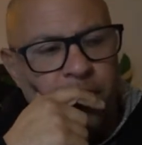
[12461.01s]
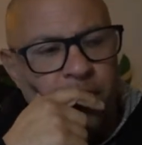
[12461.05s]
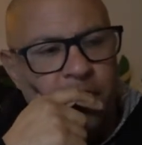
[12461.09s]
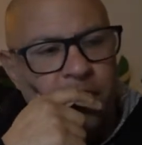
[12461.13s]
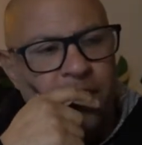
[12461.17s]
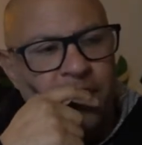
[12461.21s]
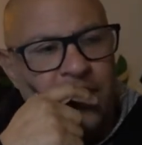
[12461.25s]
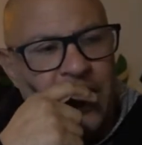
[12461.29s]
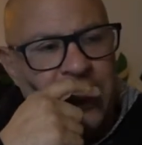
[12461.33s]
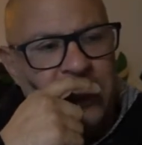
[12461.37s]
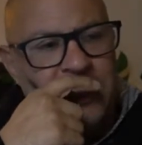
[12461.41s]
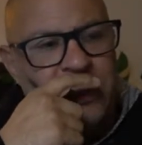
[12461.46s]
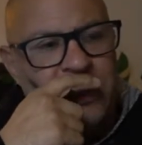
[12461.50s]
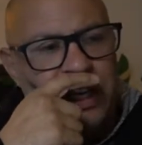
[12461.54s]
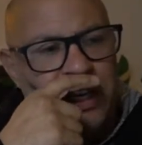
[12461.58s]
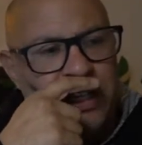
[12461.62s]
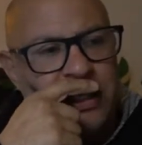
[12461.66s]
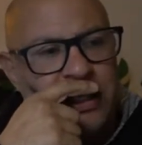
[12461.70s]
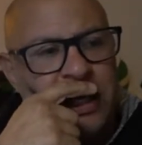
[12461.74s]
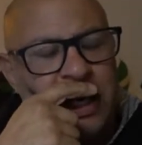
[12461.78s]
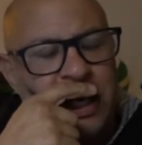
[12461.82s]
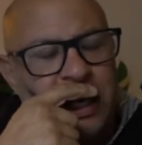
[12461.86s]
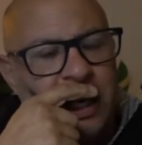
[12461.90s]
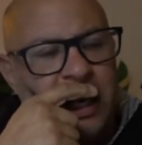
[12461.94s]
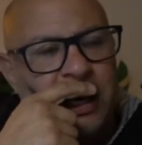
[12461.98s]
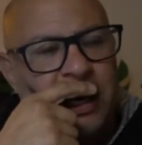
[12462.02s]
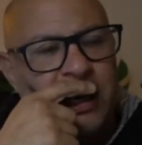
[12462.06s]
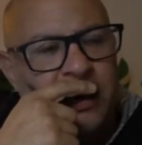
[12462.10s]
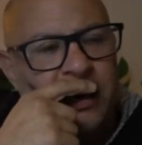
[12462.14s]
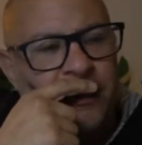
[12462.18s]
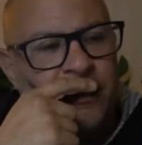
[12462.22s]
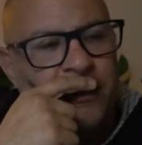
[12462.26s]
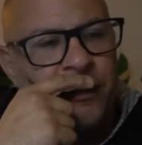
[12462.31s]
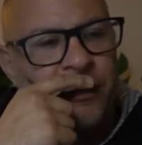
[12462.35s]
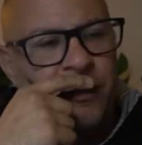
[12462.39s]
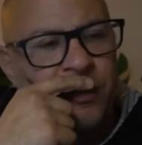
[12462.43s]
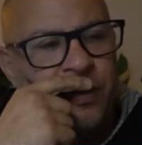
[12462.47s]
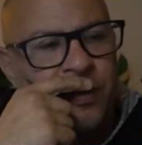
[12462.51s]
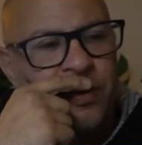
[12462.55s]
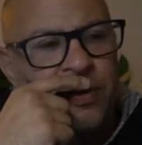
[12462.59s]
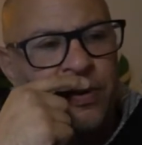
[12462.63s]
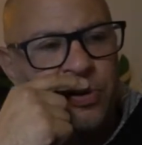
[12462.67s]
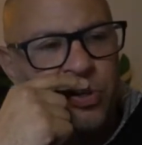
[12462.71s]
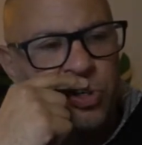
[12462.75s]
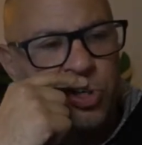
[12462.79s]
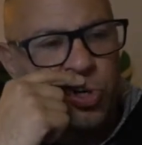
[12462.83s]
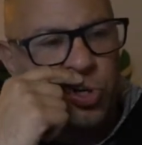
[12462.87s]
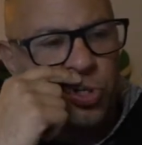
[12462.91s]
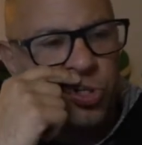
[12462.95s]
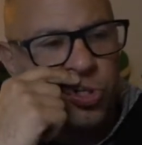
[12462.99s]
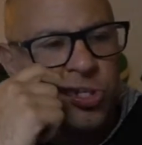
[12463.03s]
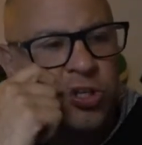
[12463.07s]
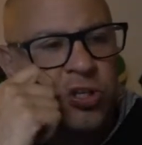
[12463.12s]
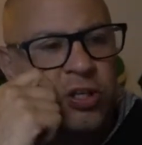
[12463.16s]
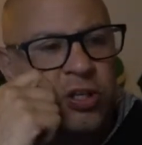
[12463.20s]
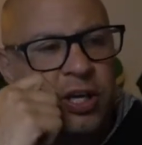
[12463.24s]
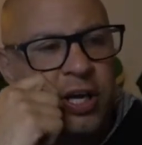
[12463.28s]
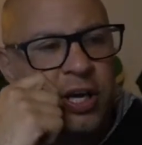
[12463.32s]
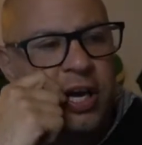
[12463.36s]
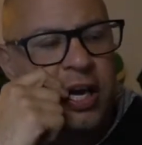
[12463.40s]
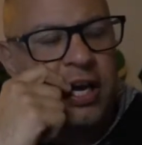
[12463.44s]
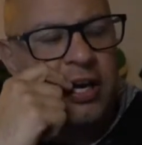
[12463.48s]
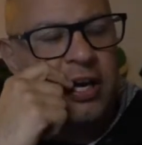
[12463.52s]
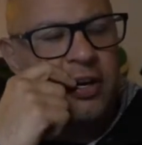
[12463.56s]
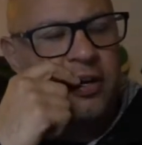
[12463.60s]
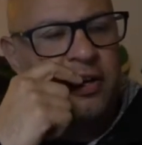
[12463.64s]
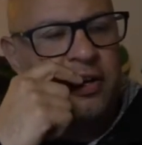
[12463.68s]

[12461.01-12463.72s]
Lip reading: VanZant taking shots to the head.